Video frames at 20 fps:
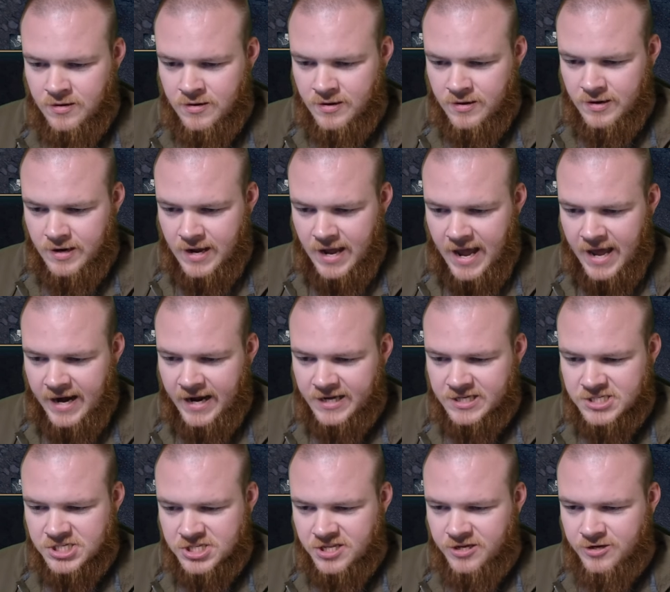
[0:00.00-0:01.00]
and I
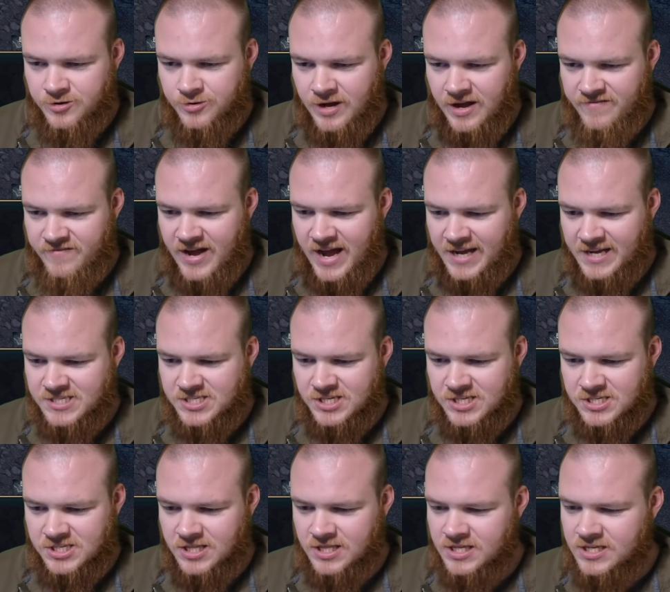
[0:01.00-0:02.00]
still have access to
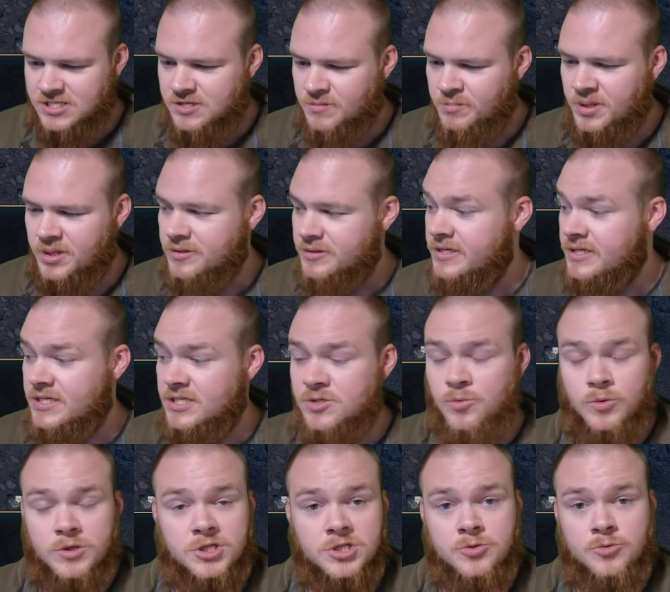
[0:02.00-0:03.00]
these abilities, which
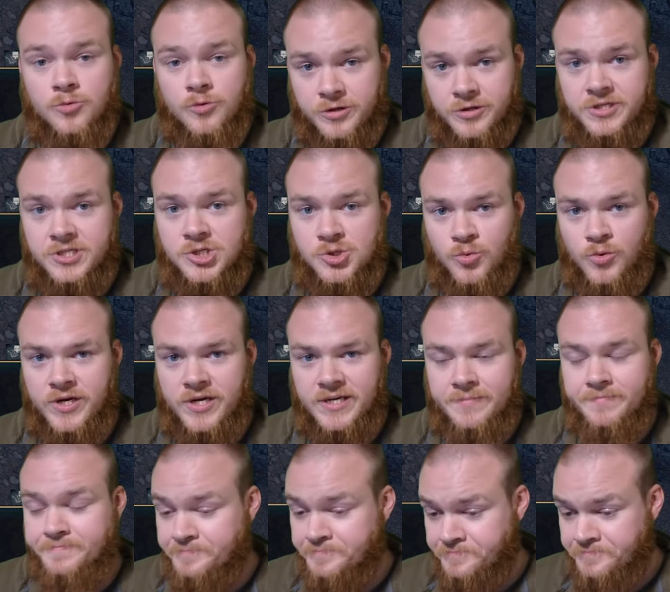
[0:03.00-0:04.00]
is really sweet.
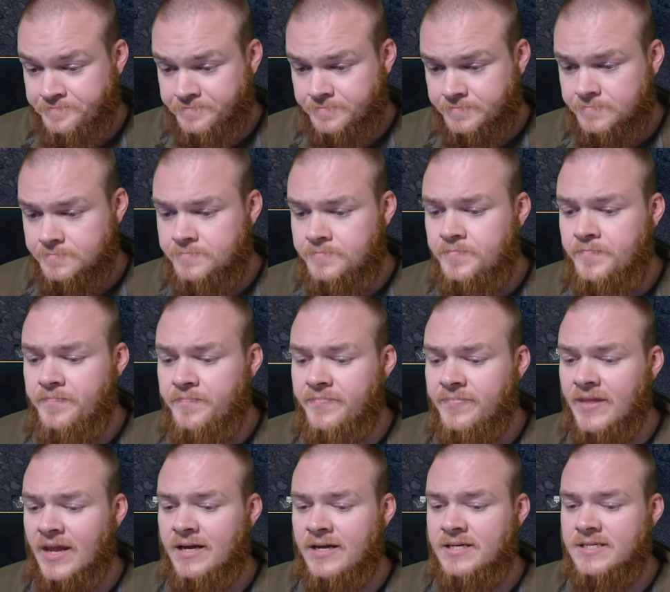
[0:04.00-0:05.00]

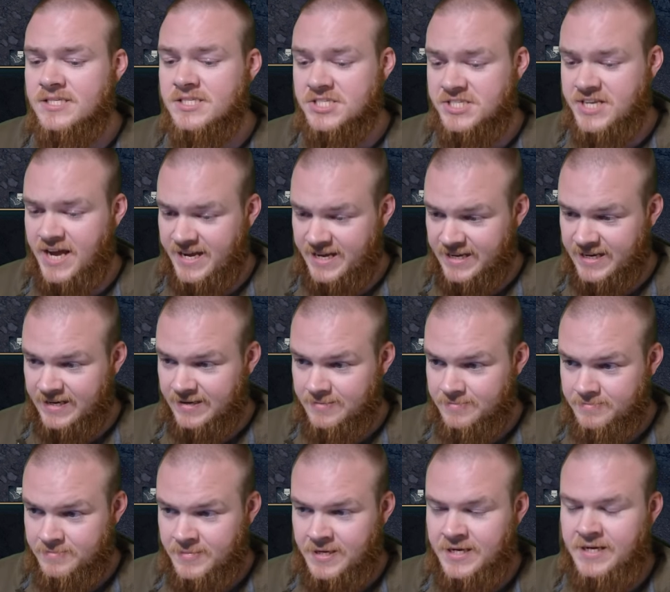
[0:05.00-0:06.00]
Second,
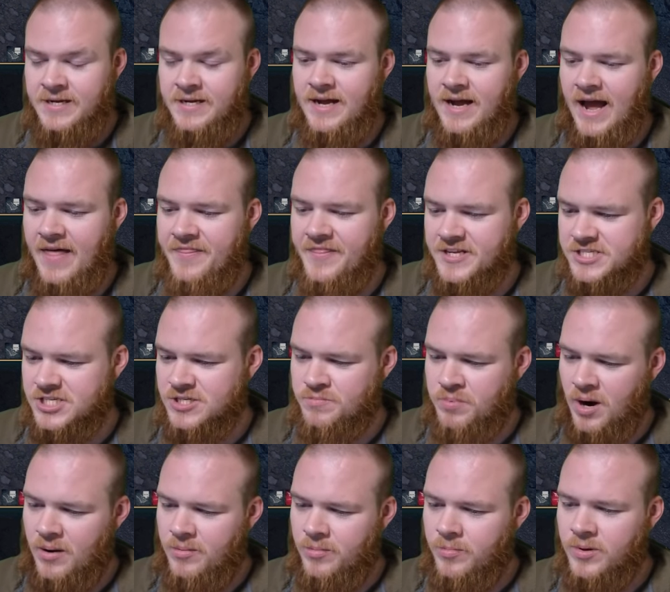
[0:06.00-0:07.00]
and this is
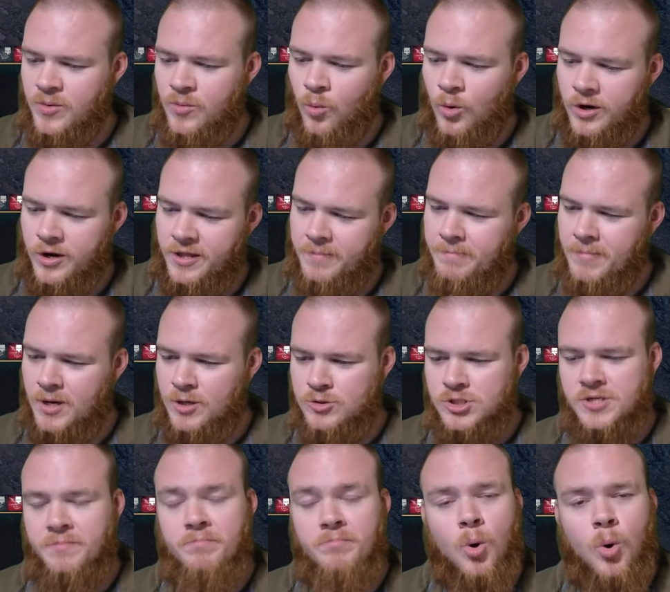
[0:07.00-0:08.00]
probably one of the most
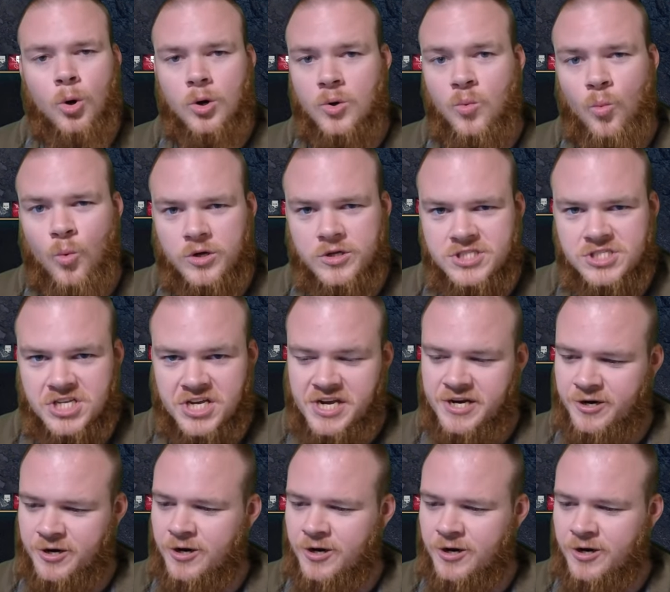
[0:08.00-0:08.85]
important ones here,